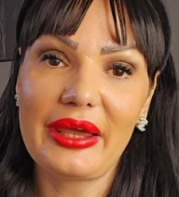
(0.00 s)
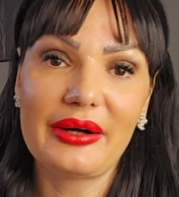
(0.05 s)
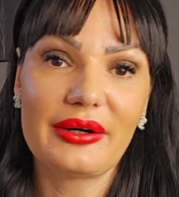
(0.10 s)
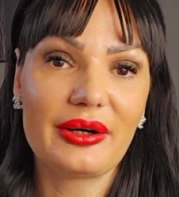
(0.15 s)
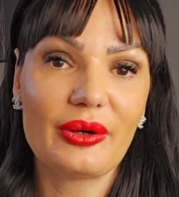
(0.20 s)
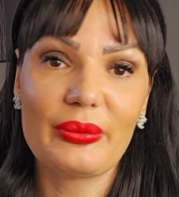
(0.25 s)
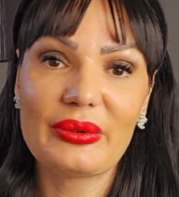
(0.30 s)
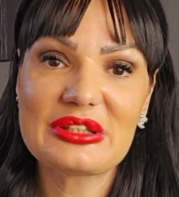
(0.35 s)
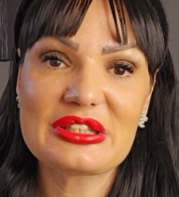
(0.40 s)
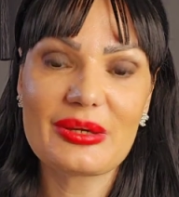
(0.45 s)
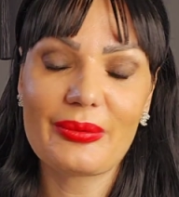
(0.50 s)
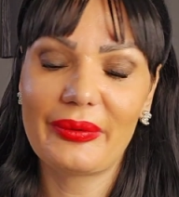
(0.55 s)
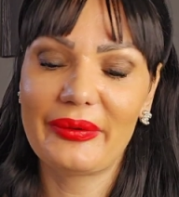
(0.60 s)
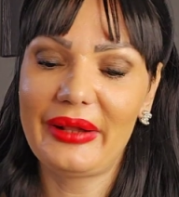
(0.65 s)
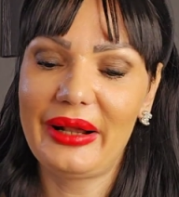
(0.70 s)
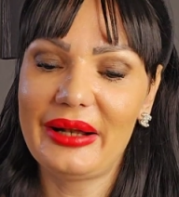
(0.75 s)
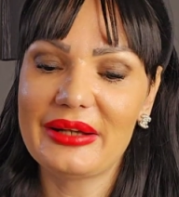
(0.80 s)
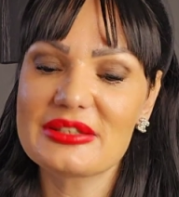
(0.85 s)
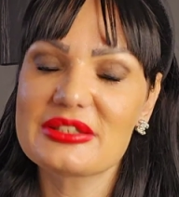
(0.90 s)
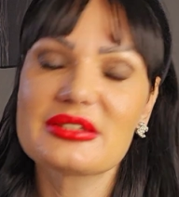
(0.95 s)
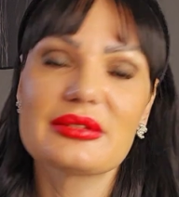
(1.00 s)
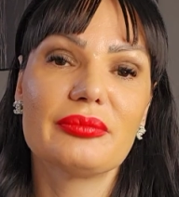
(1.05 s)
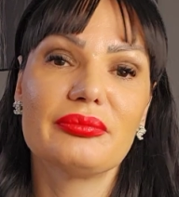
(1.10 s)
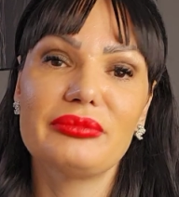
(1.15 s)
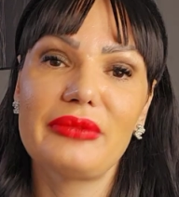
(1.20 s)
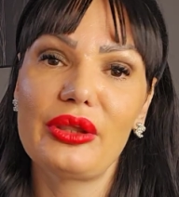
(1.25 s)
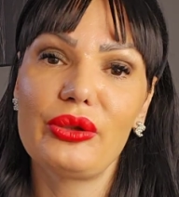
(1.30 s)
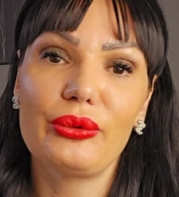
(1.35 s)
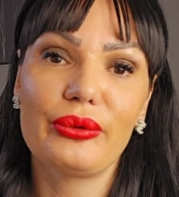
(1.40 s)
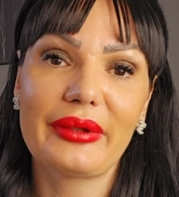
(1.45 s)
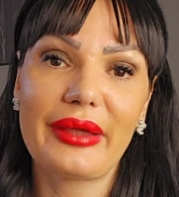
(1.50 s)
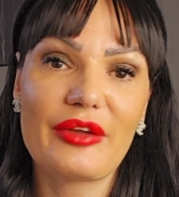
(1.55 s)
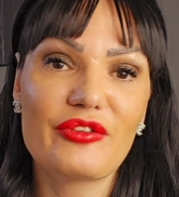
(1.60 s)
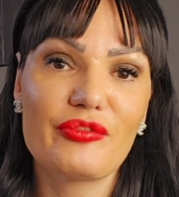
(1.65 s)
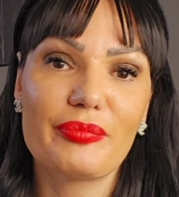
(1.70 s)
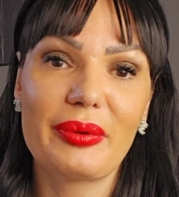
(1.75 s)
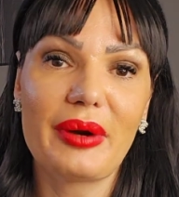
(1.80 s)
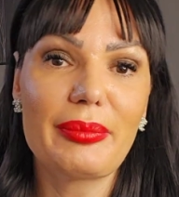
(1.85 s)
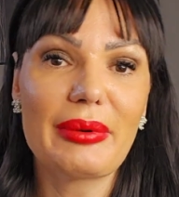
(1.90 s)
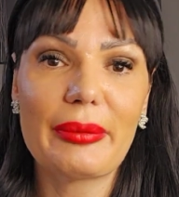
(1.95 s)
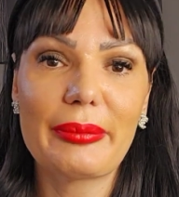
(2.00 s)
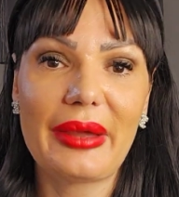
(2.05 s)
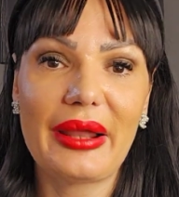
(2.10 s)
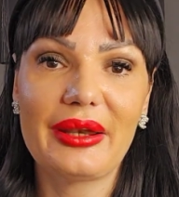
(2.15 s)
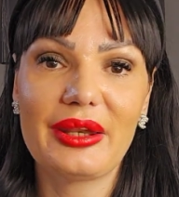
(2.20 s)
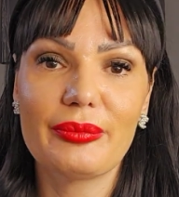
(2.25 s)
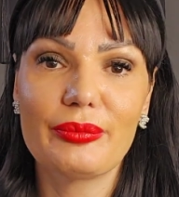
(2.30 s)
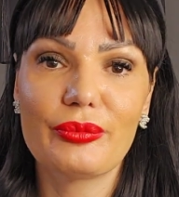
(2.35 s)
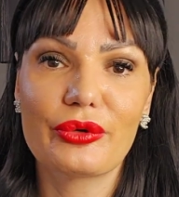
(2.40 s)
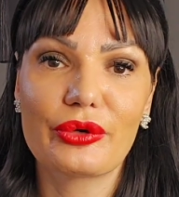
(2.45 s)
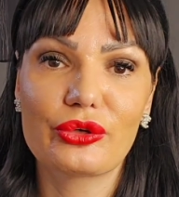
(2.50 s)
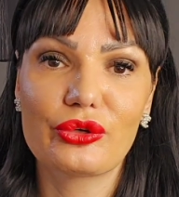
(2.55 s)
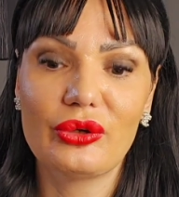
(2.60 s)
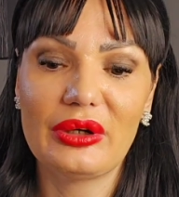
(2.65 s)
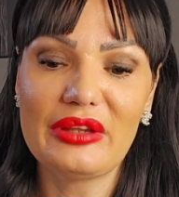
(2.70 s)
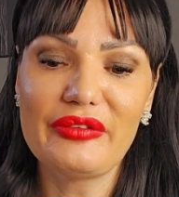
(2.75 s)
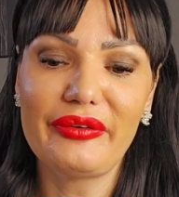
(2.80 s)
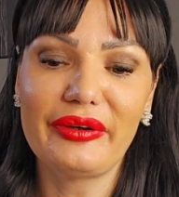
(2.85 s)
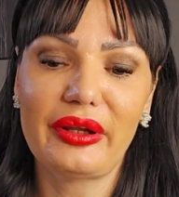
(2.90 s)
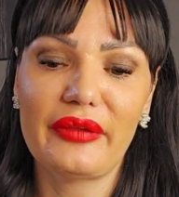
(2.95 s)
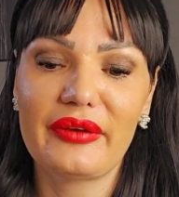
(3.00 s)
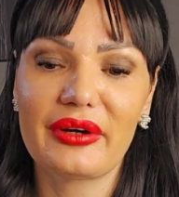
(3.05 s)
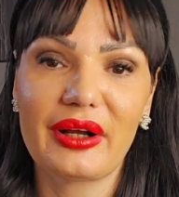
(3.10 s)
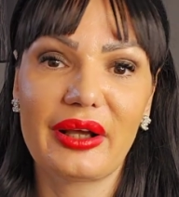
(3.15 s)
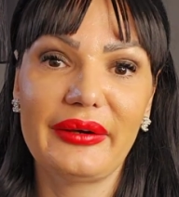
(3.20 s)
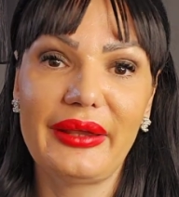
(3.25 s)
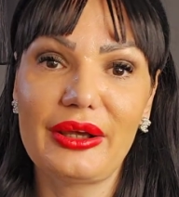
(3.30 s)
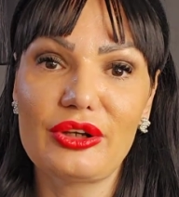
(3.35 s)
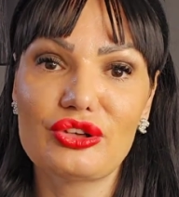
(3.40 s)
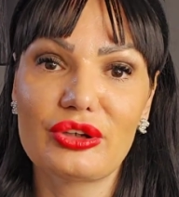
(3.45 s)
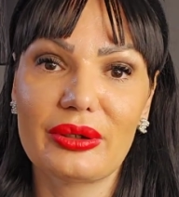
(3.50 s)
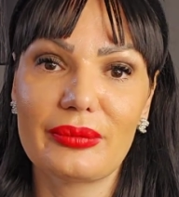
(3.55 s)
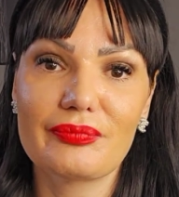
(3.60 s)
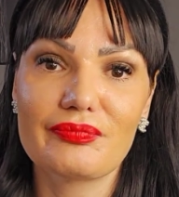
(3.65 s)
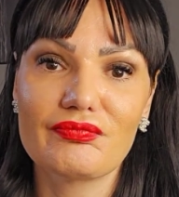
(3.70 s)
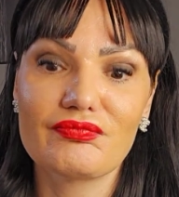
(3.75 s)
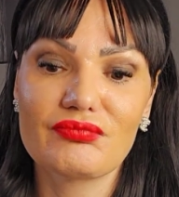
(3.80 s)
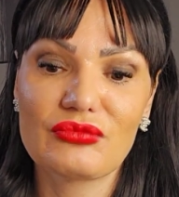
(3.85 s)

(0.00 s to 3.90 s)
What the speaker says: with someone else, they don't have problem anymore to leave another connection.